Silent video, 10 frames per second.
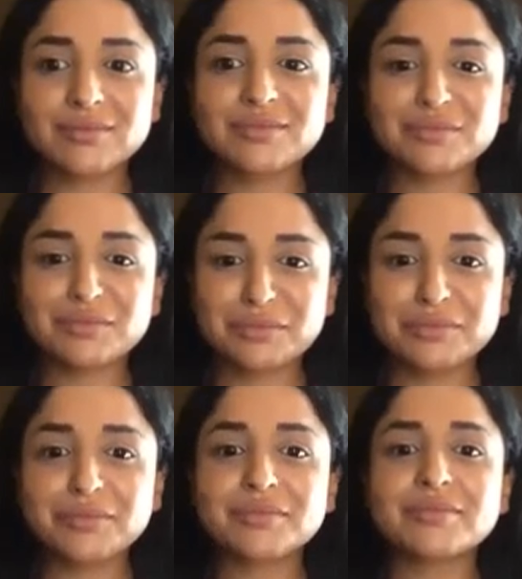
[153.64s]

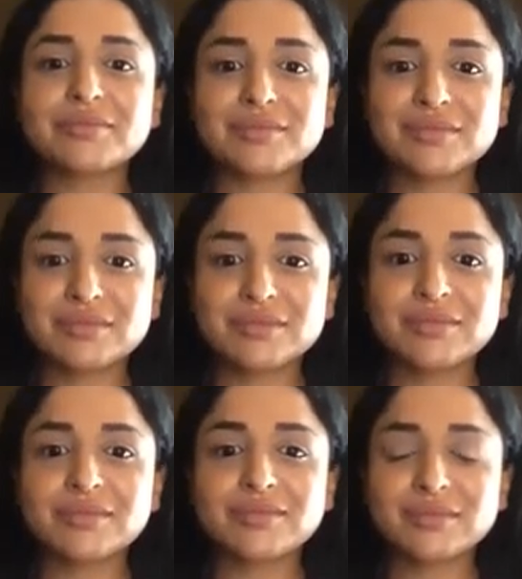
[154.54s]

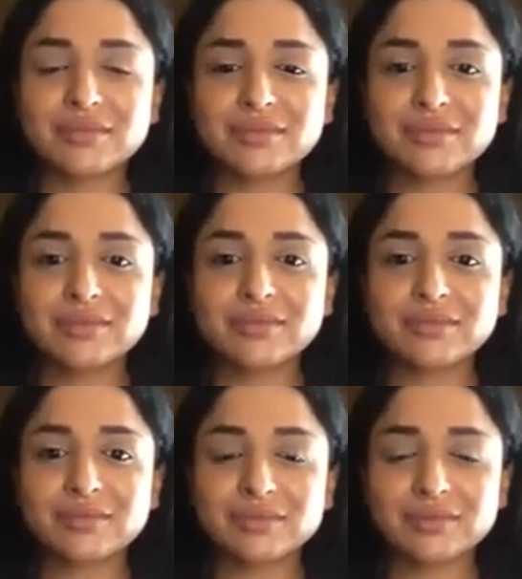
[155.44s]

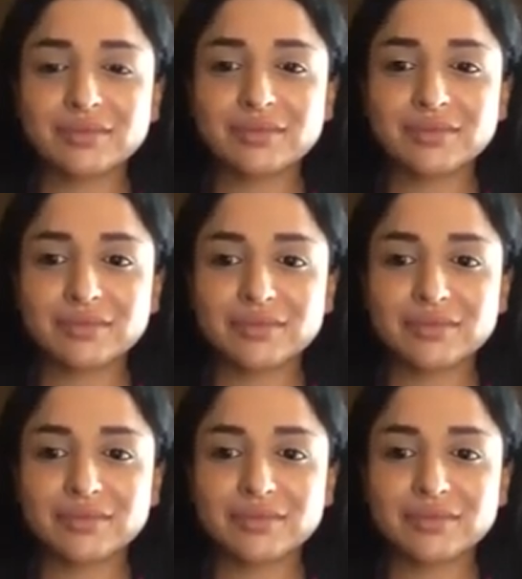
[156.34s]
This person isn't speaking.